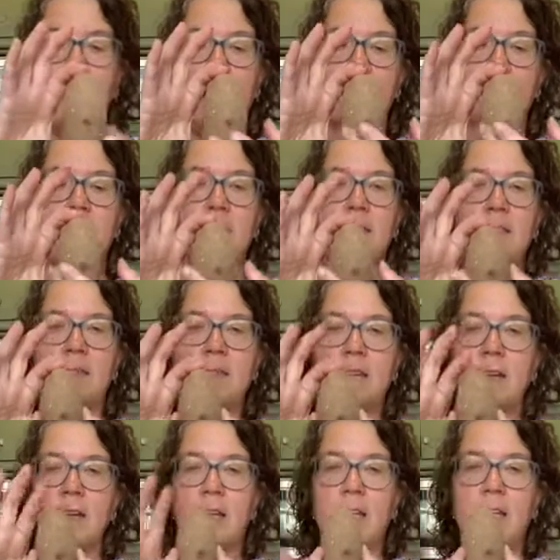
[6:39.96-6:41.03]
axis,
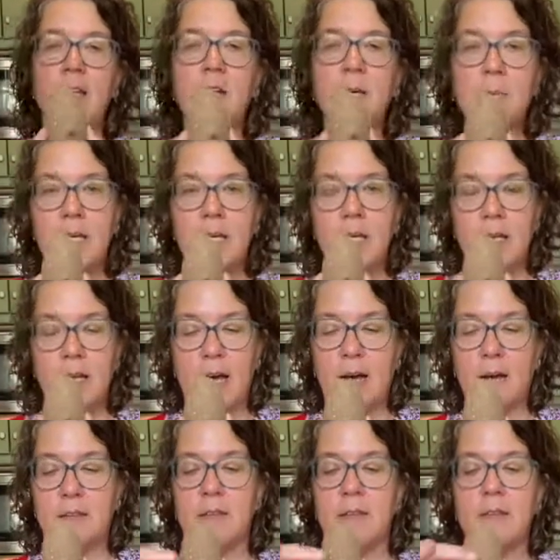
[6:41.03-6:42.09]
an intermediate
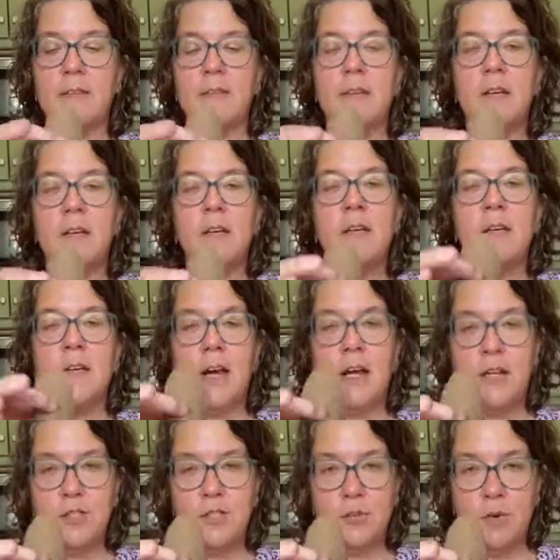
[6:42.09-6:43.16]
axis,
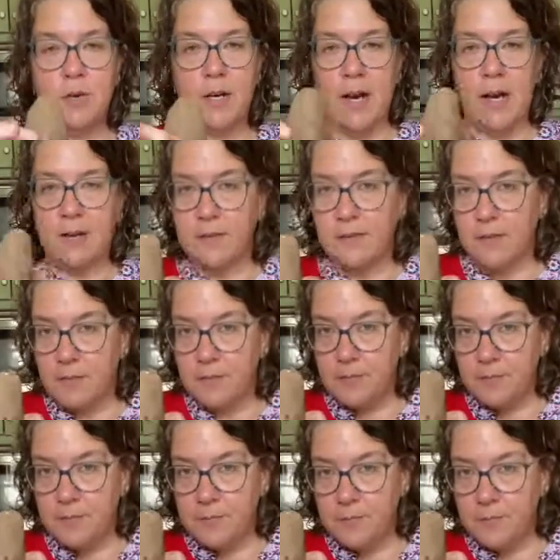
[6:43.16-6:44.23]
and a short
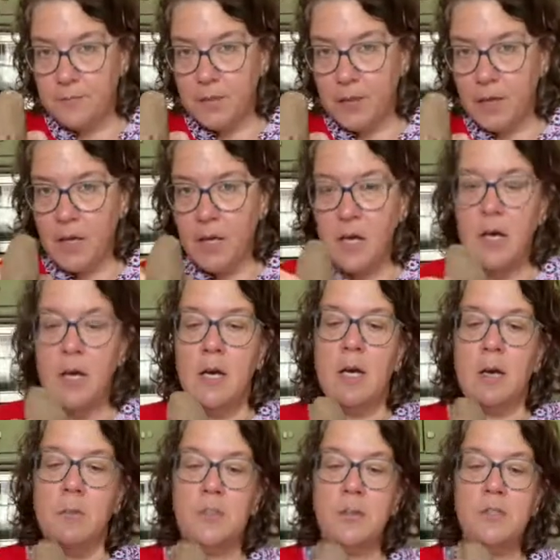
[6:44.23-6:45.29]
axis.
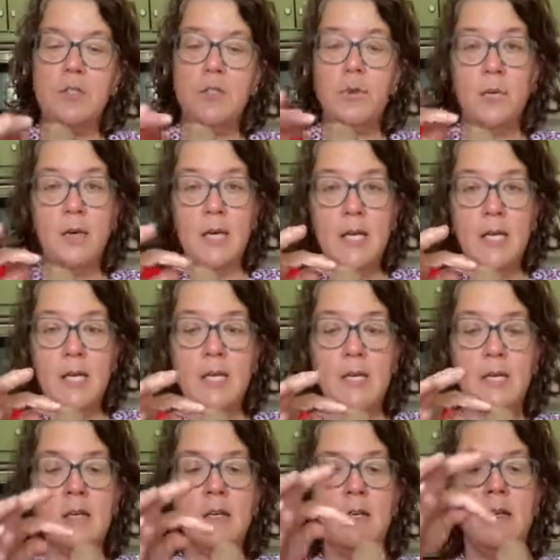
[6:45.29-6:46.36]
Between
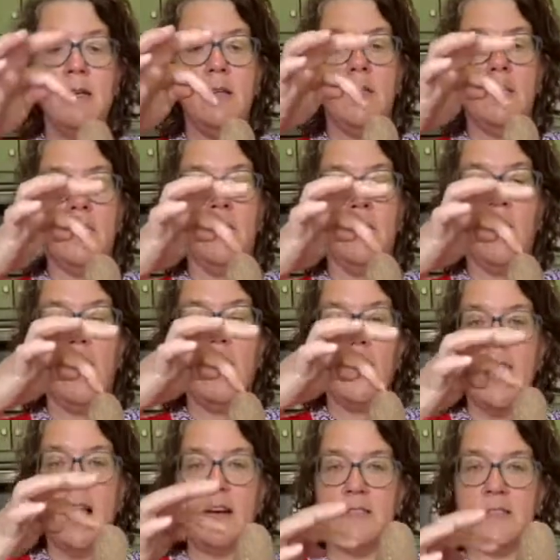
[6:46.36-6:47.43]
the long
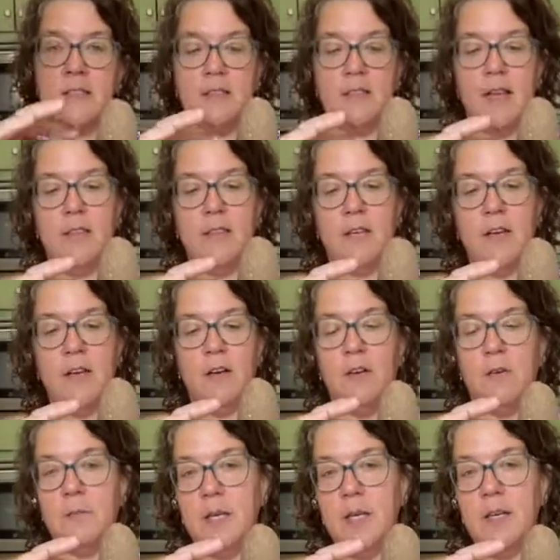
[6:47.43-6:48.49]
axis and the
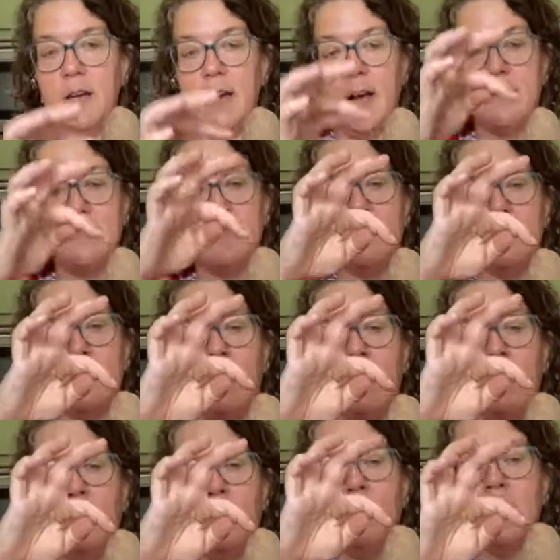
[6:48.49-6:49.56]
intermediate axis,
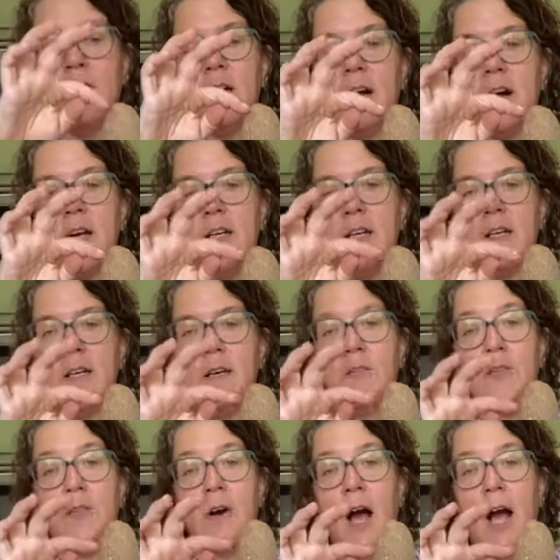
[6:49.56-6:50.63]
we could cut it in a
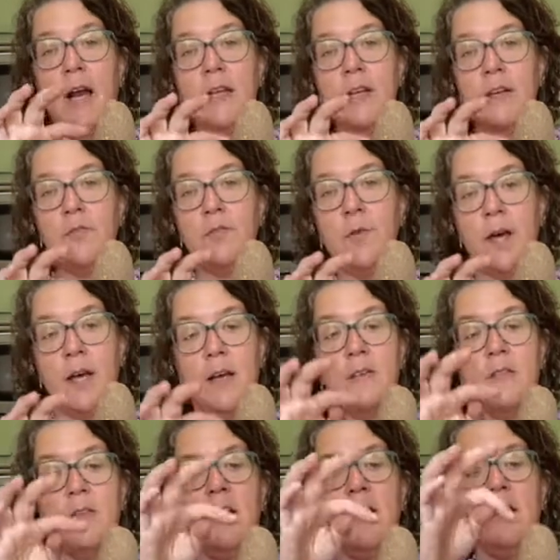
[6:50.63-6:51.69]
variety of
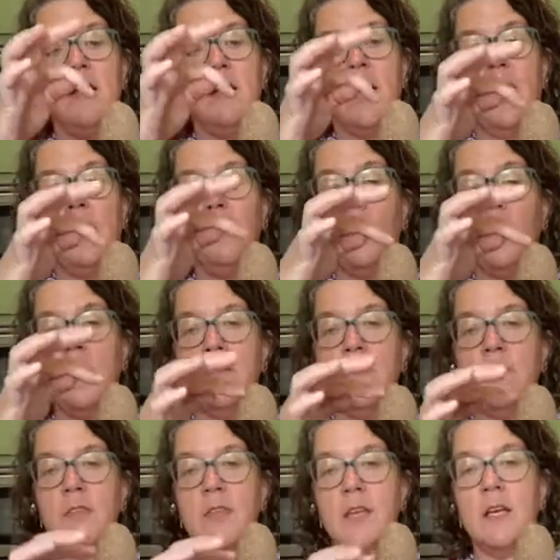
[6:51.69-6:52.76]
ways, and one
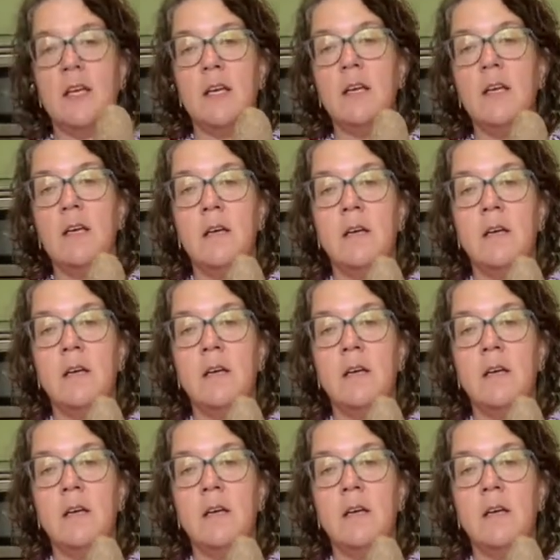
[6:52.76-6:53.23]
of the